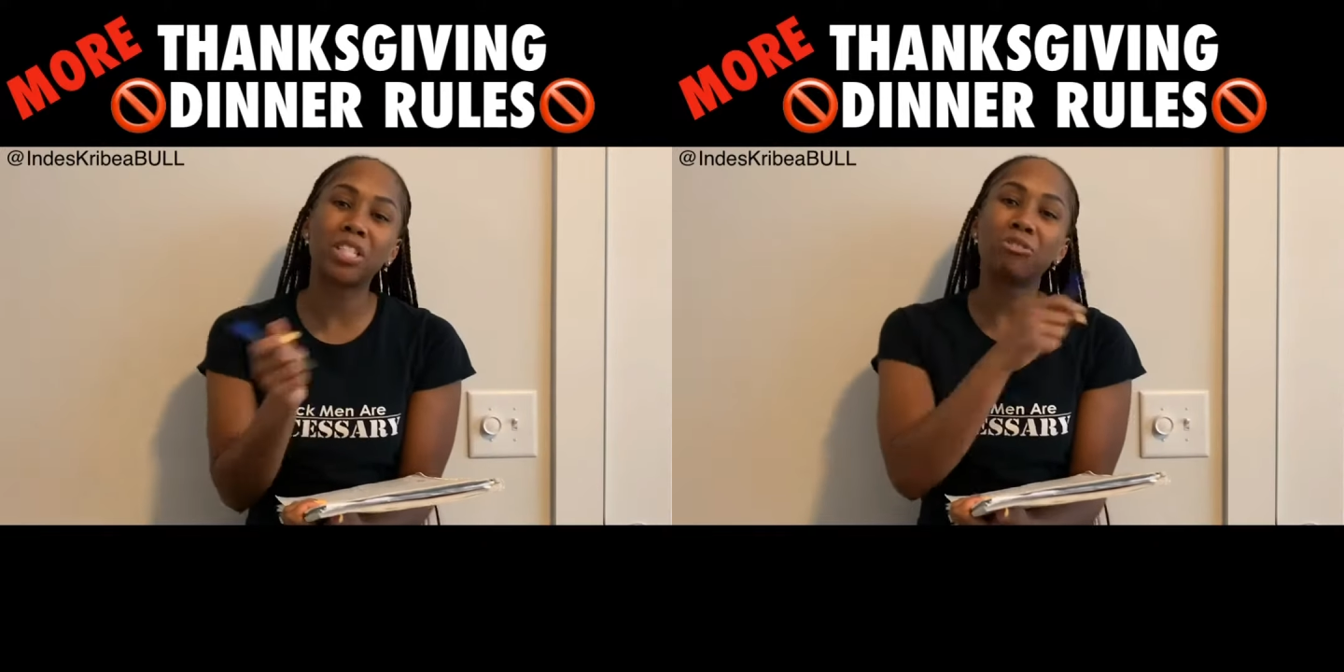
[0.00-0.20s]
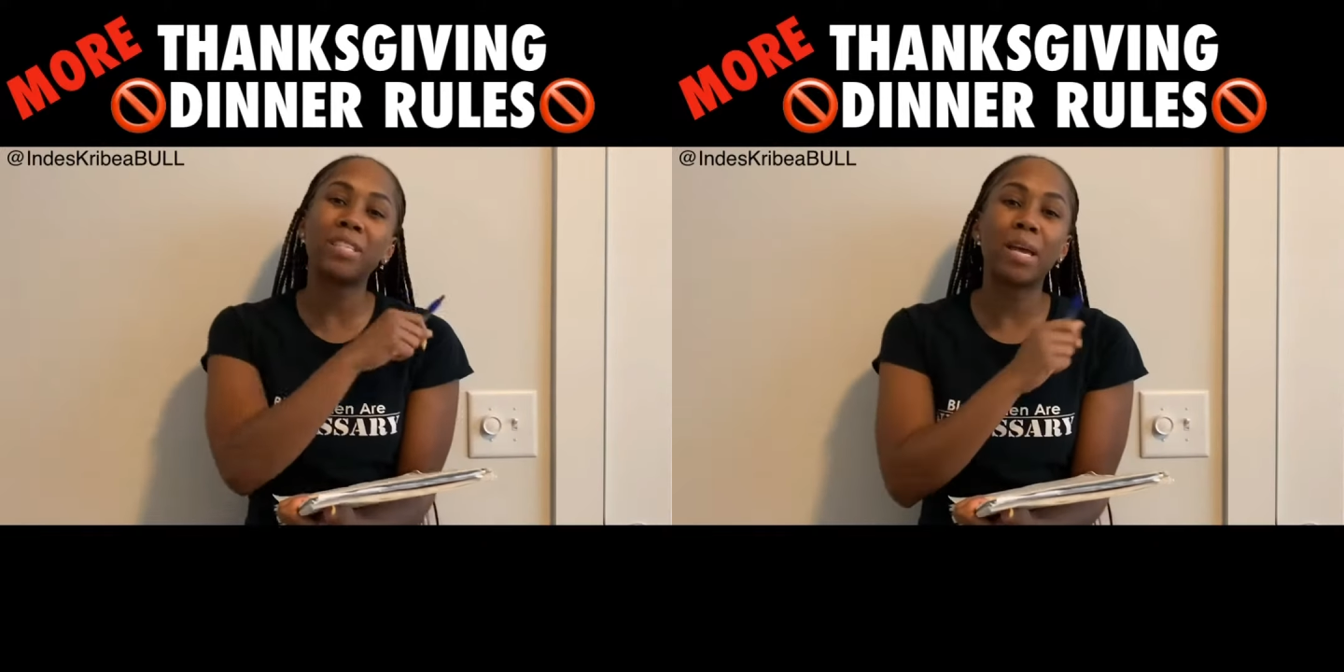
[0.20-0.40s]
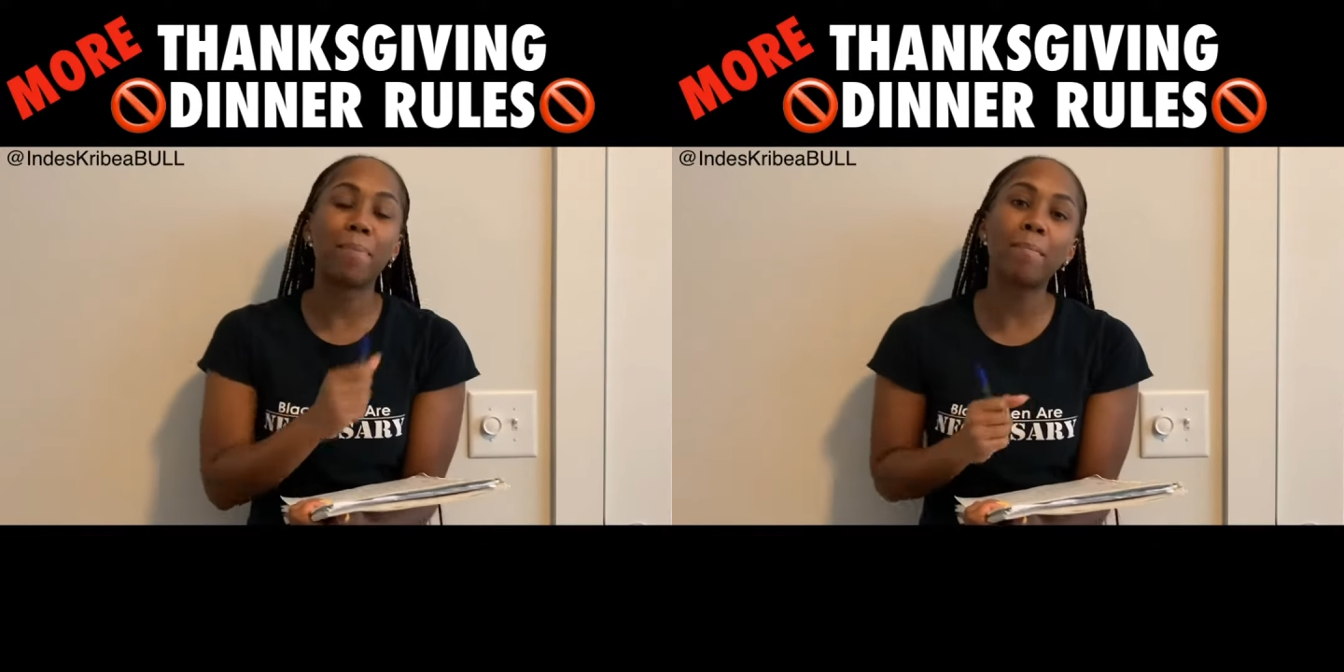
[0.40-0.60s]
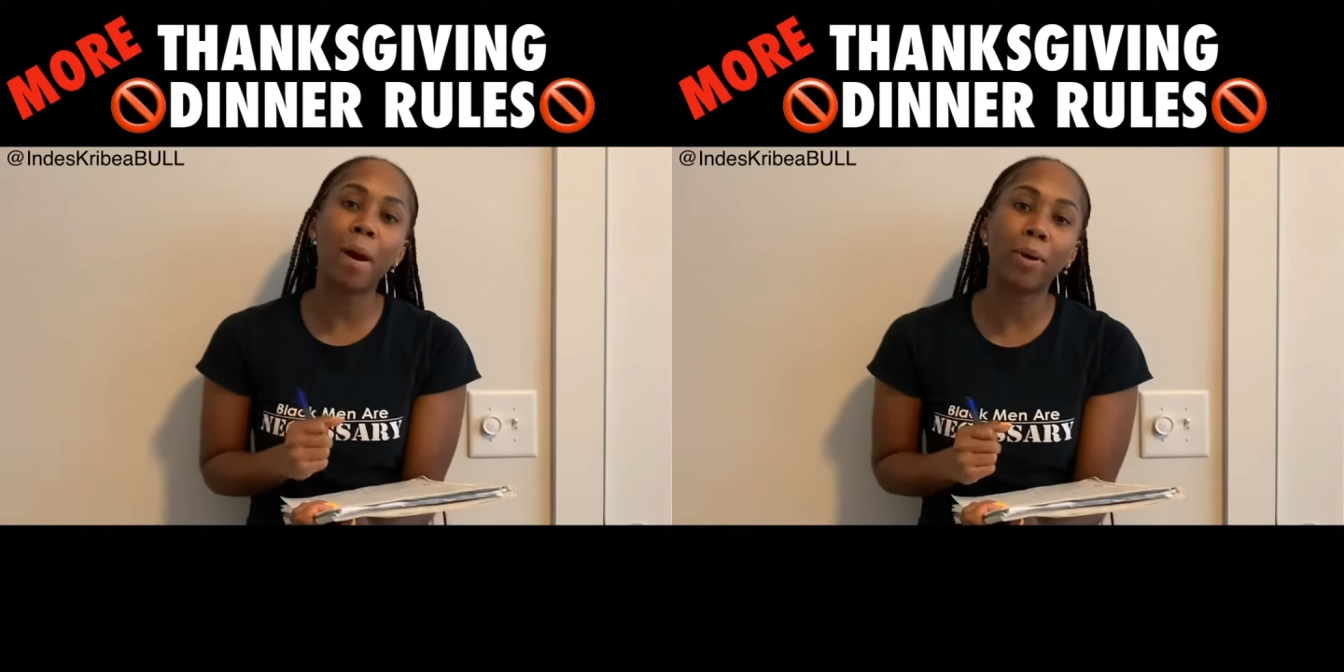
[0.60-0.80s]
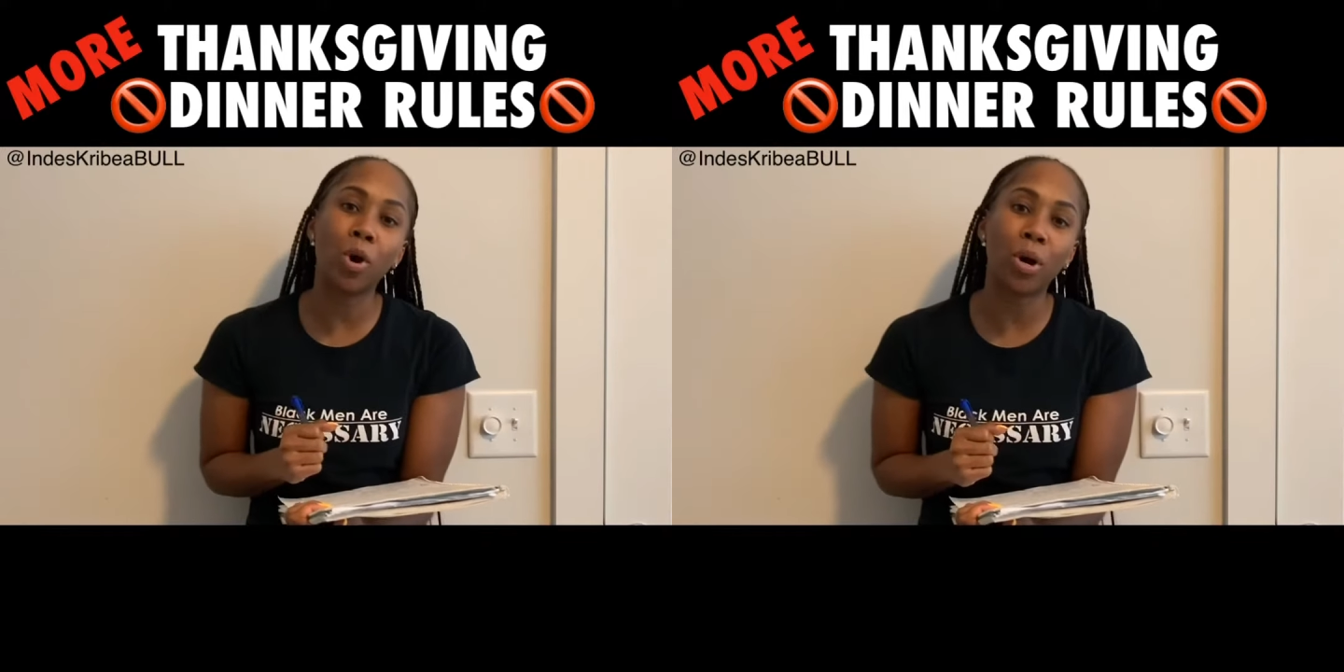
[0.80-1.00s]
you seen Big
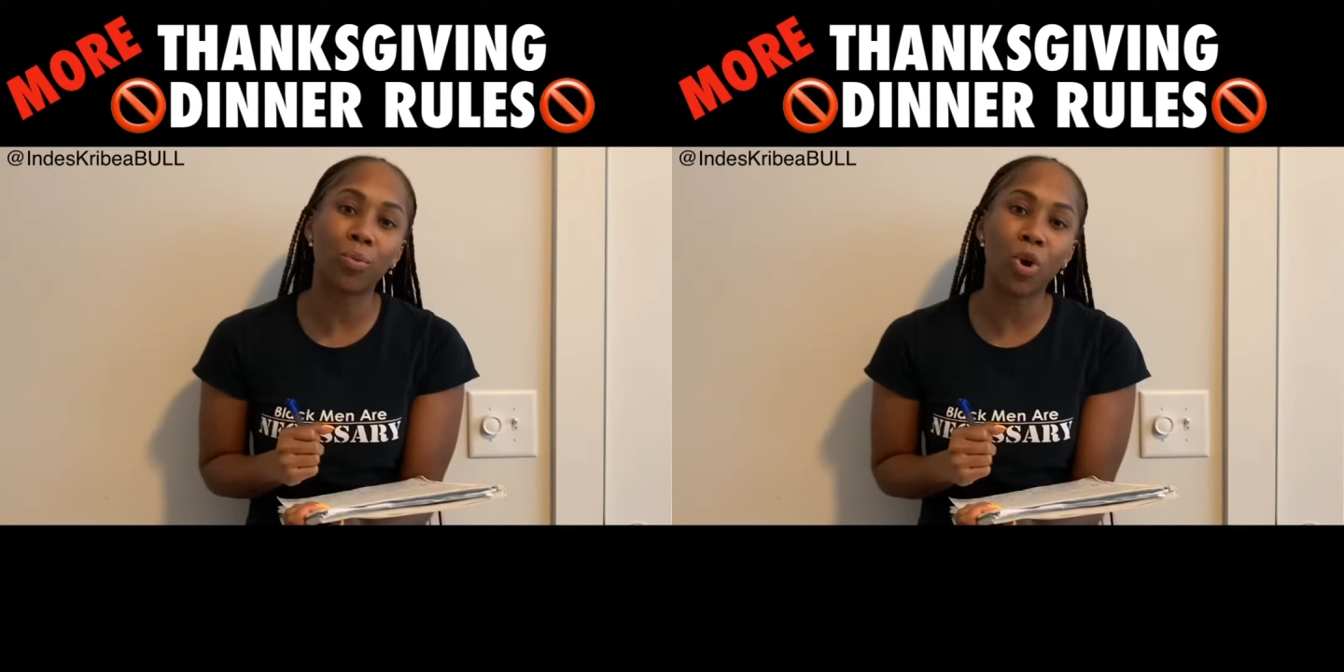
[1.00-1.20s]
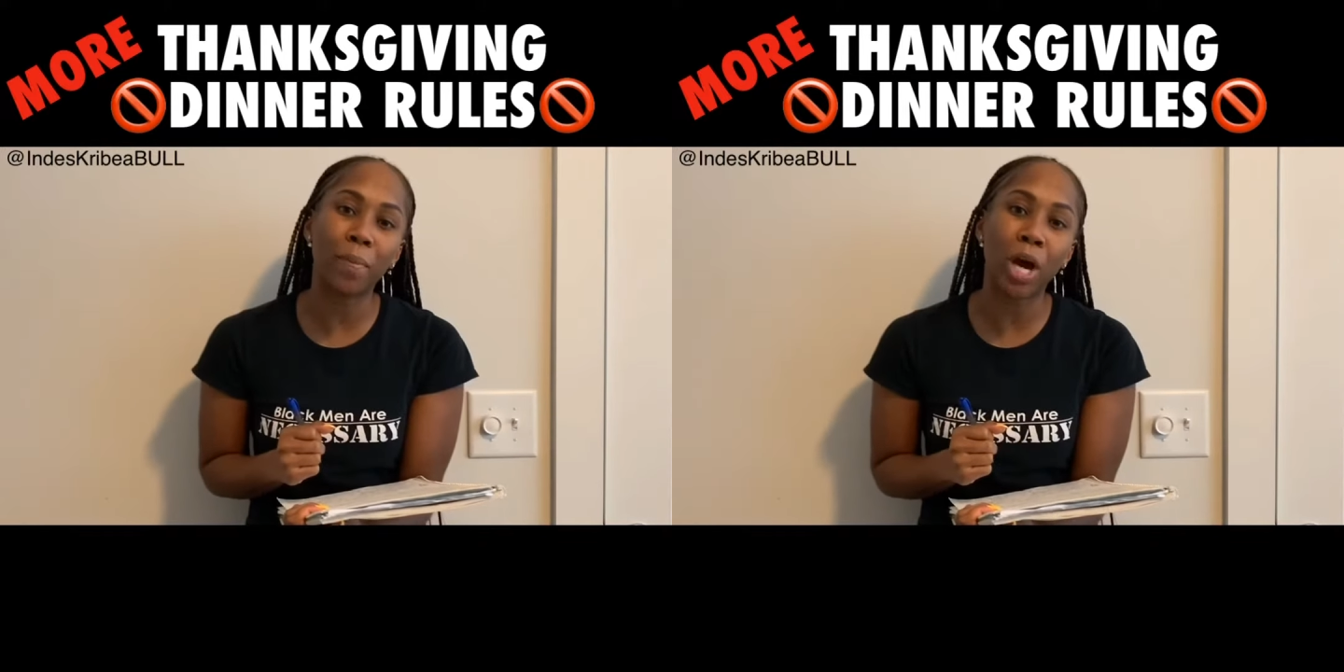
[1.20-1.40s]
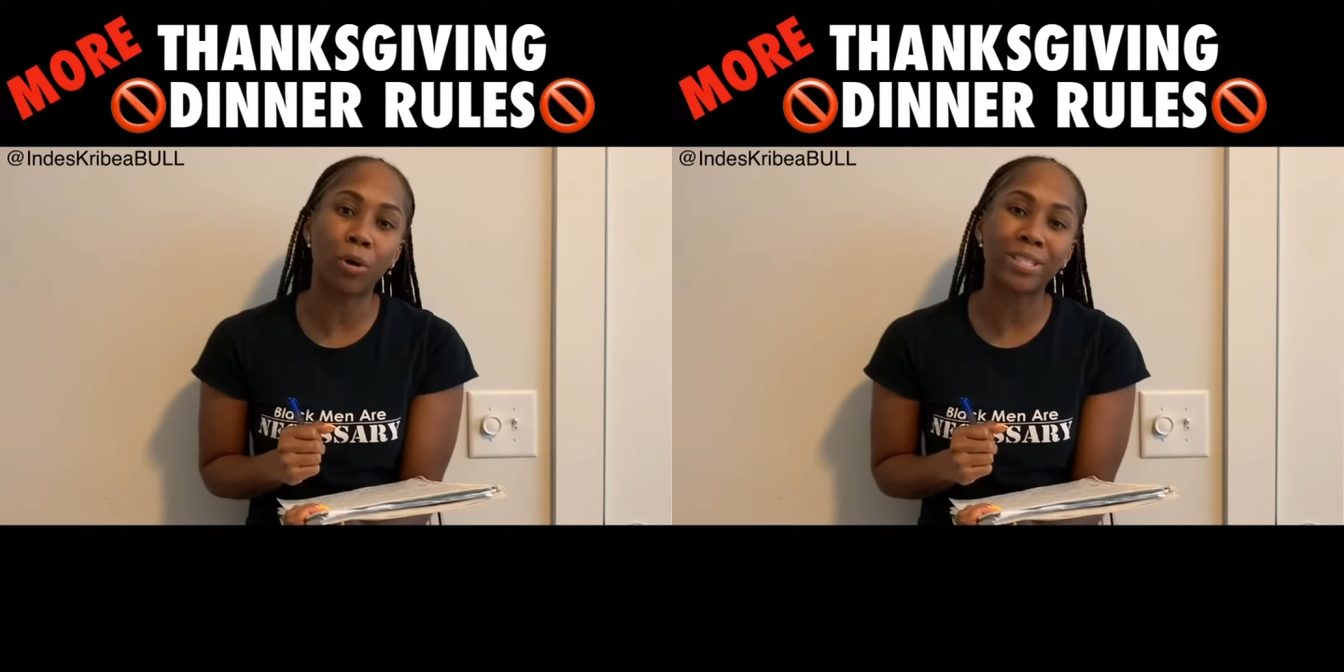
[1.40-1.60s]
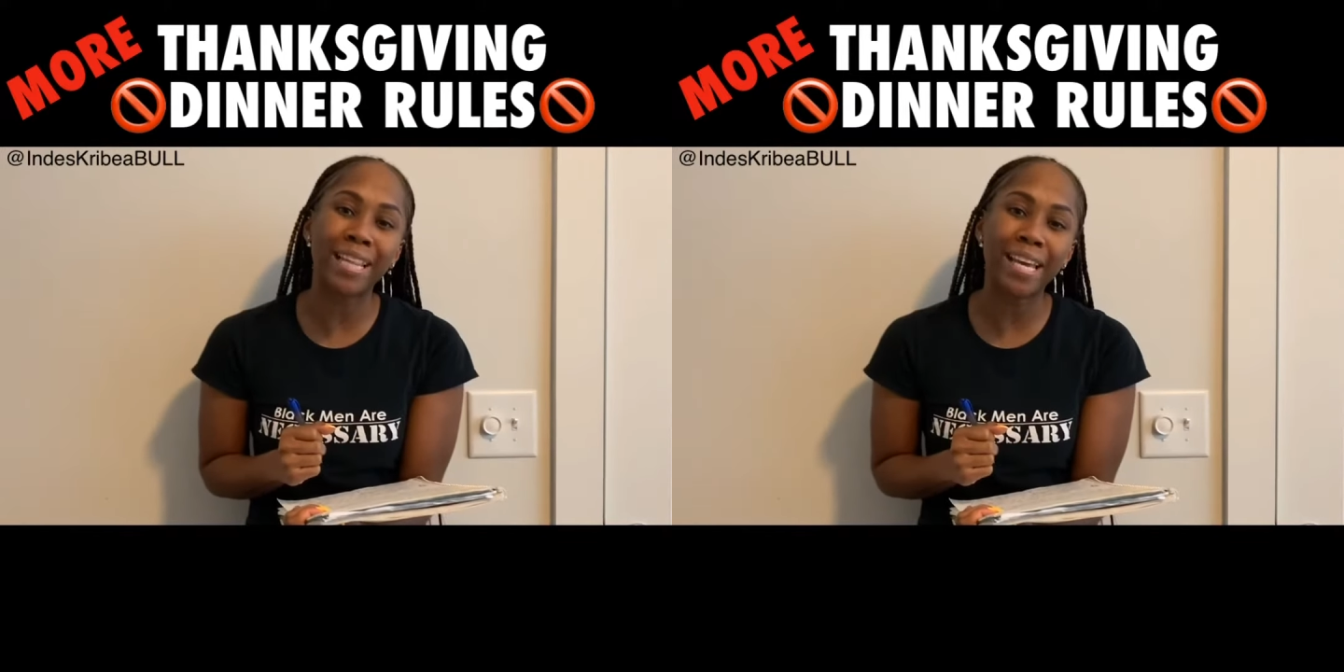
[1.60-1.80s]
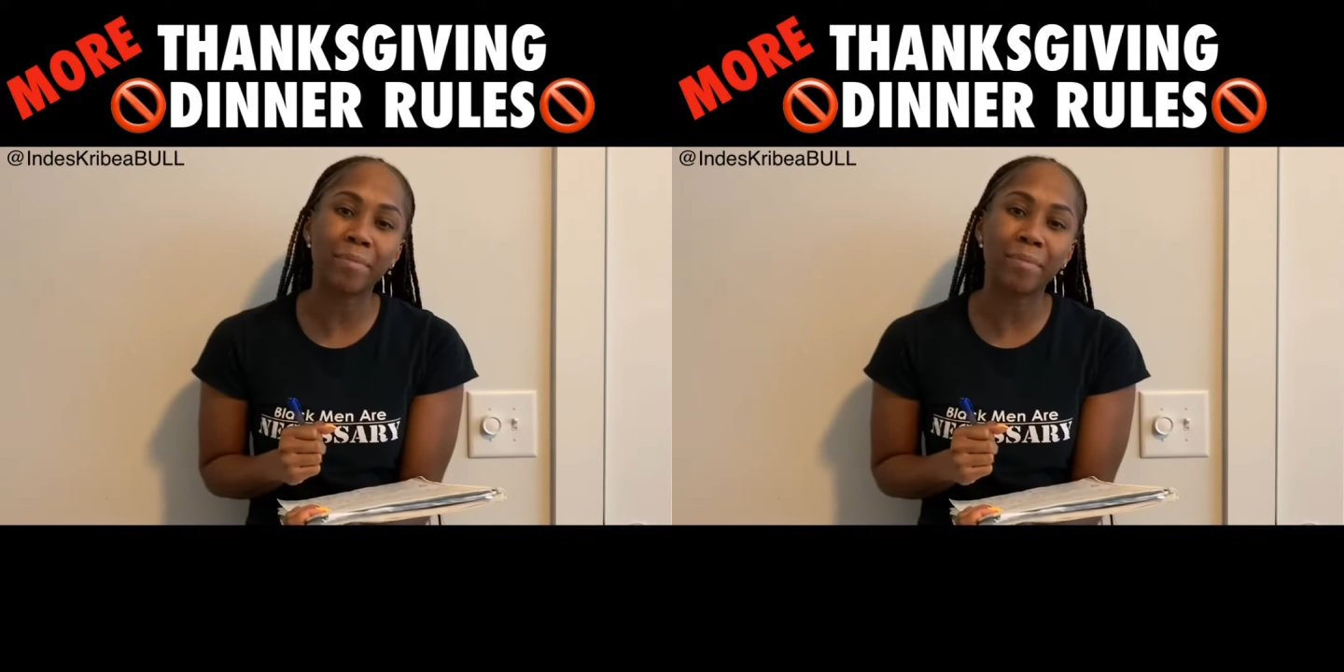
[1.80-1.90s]
Mama go in the room and go to sleep.